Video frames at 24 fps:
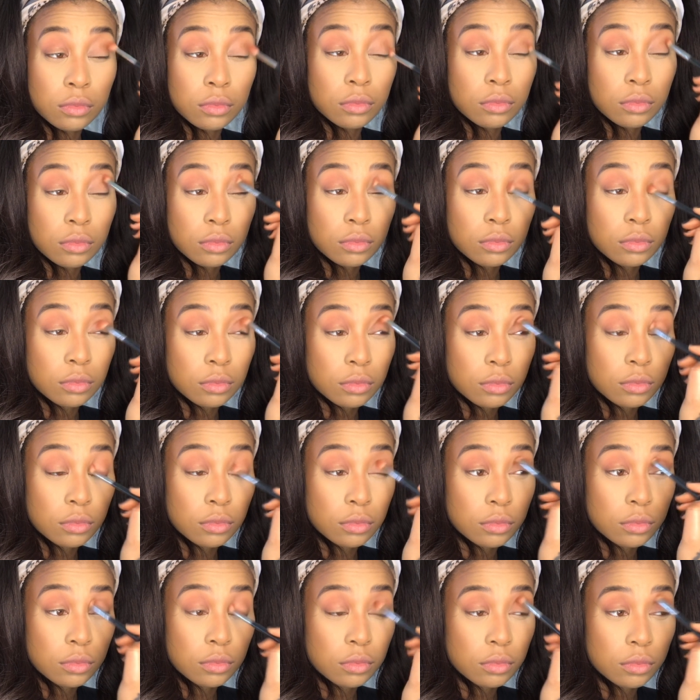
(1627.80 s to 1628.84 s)

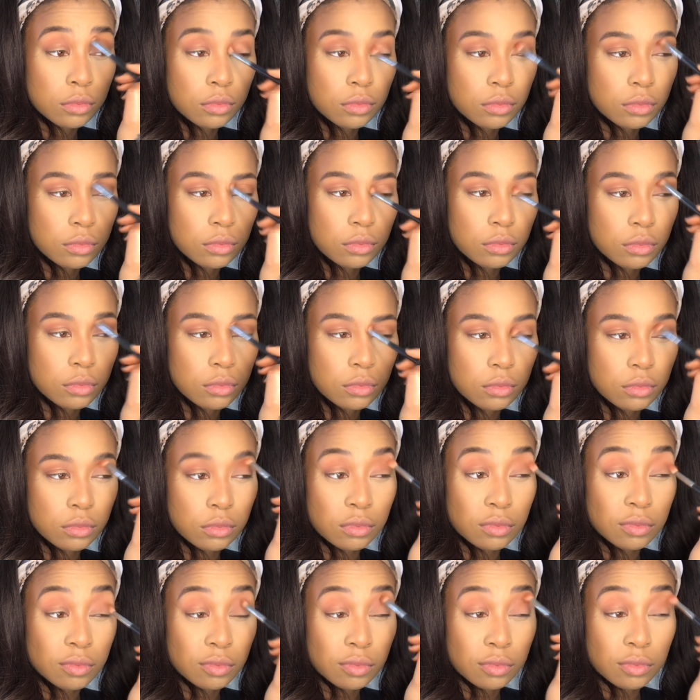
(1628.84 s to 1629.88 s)

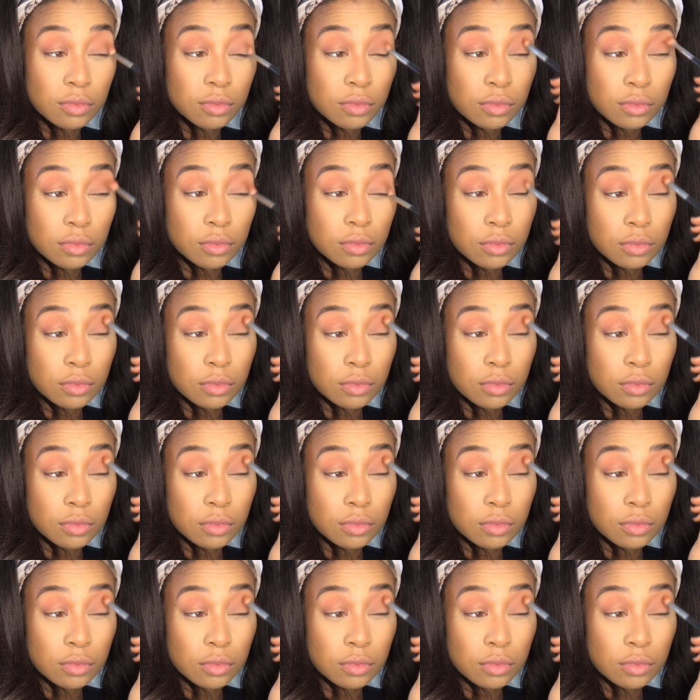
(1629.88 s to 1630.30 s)
Nothing is said.